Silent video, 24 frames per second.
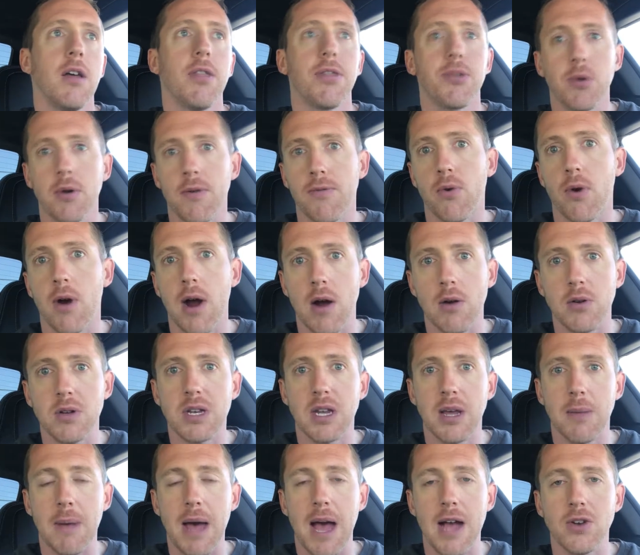3 or 4 hours
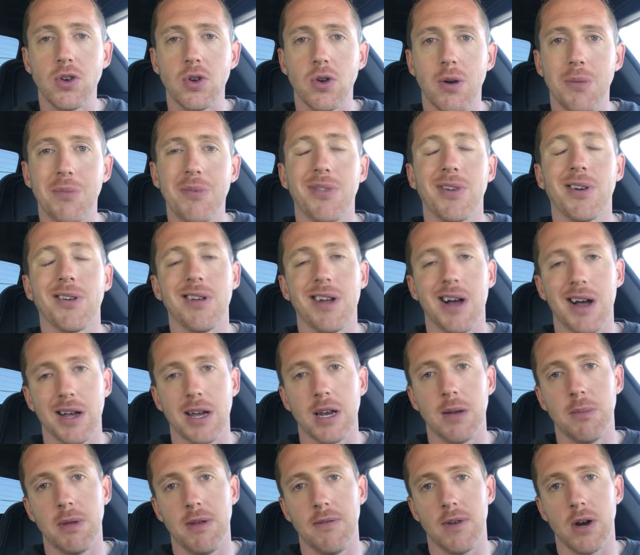to get back to them, they're not
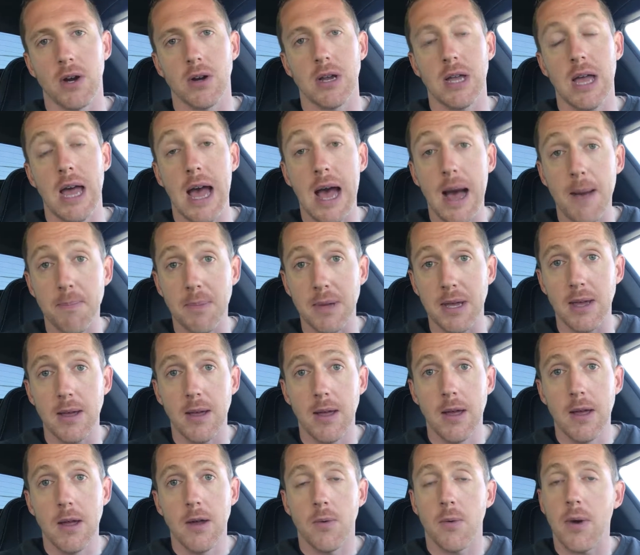going to be very happy,
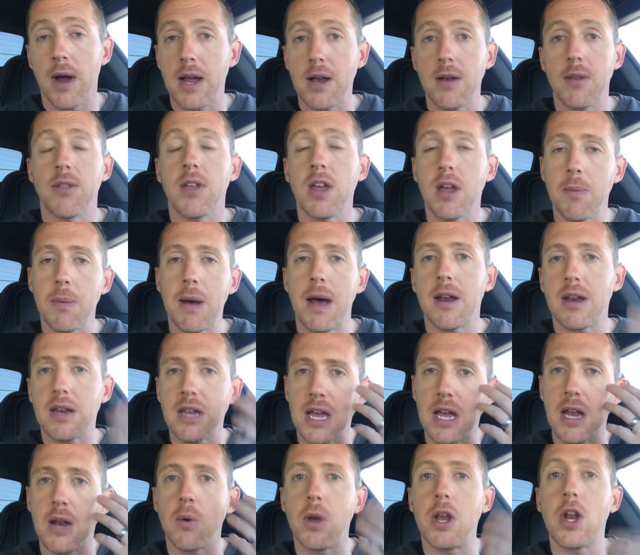right? Think about it
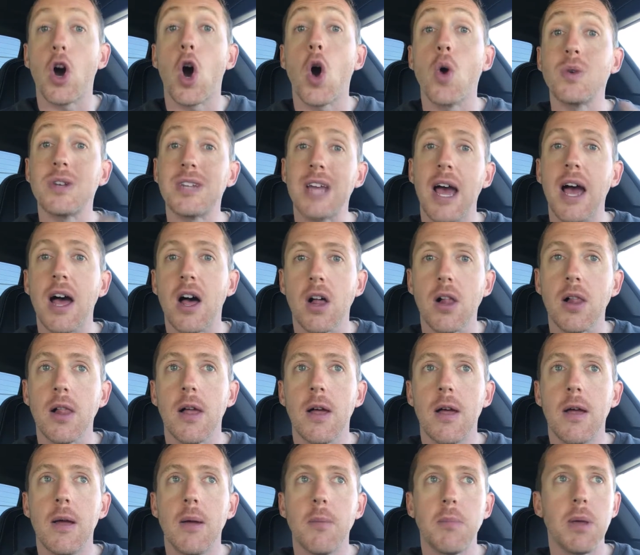again. In a hotel,
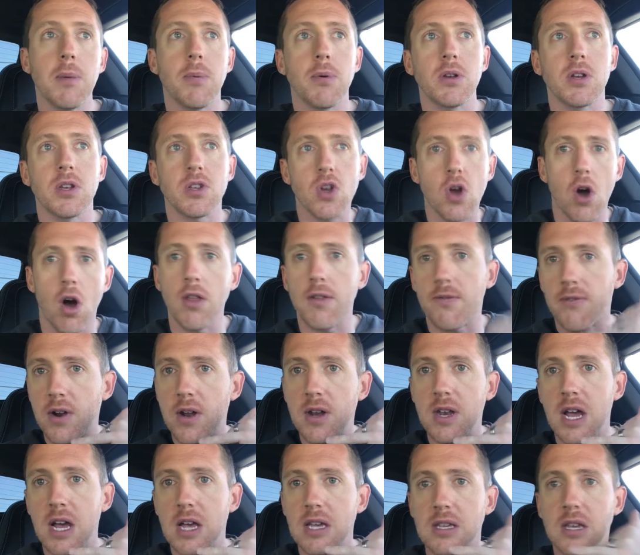people can just call the
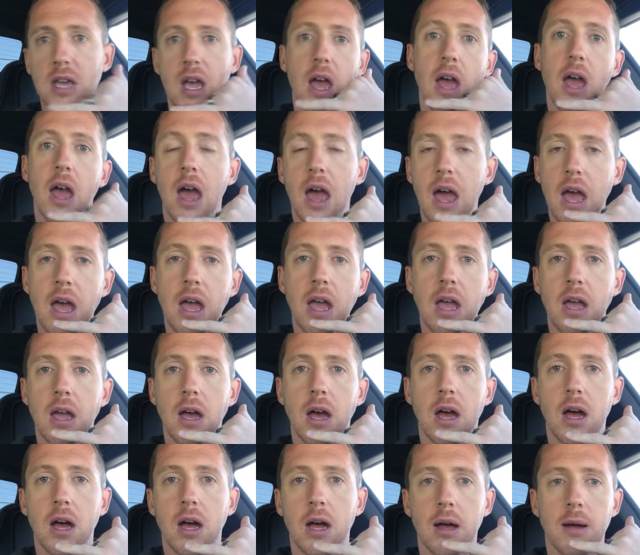front desk, hey,
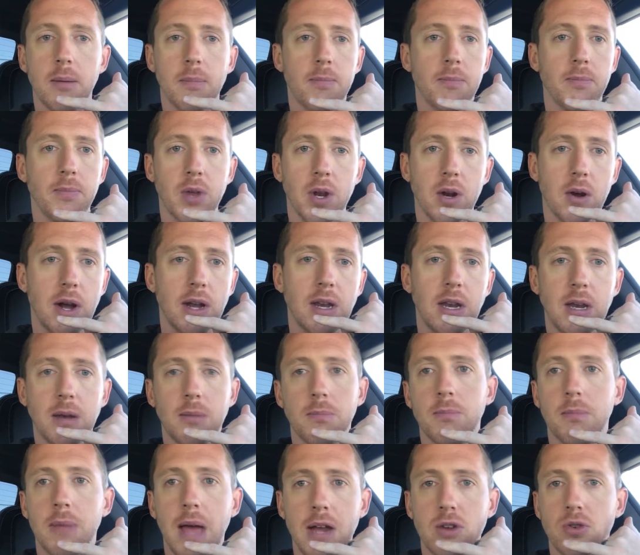I
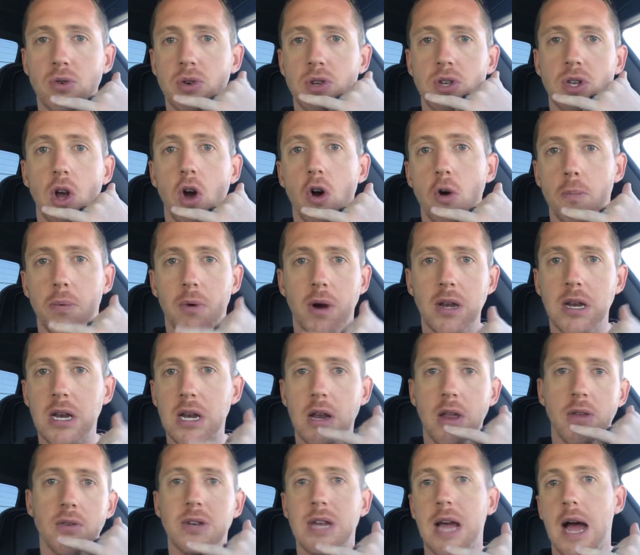need extra soap, or I need
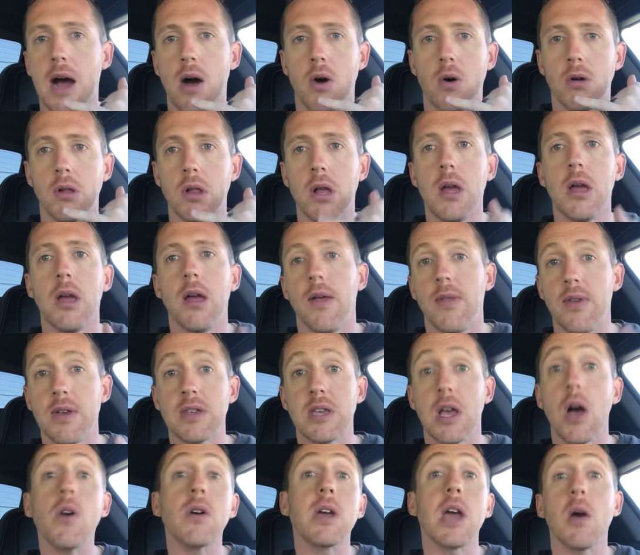another towel. And they
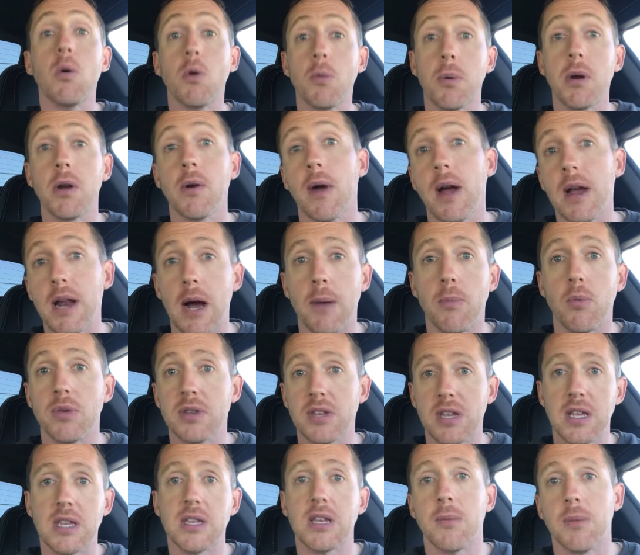say, okay, we'll bring it right up. We'll
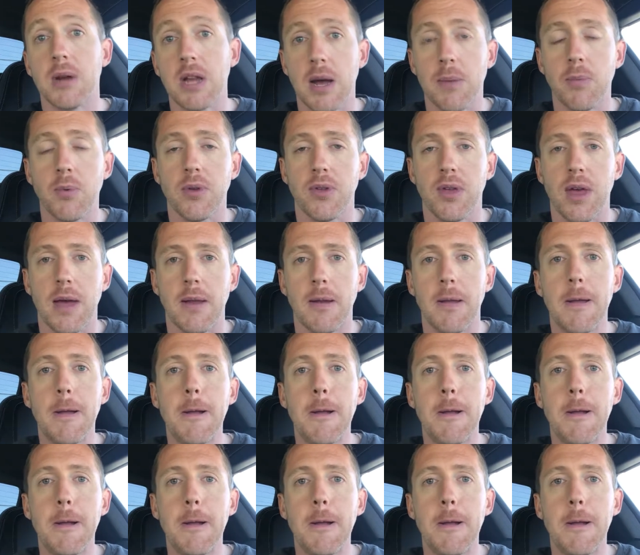send somebody up with that.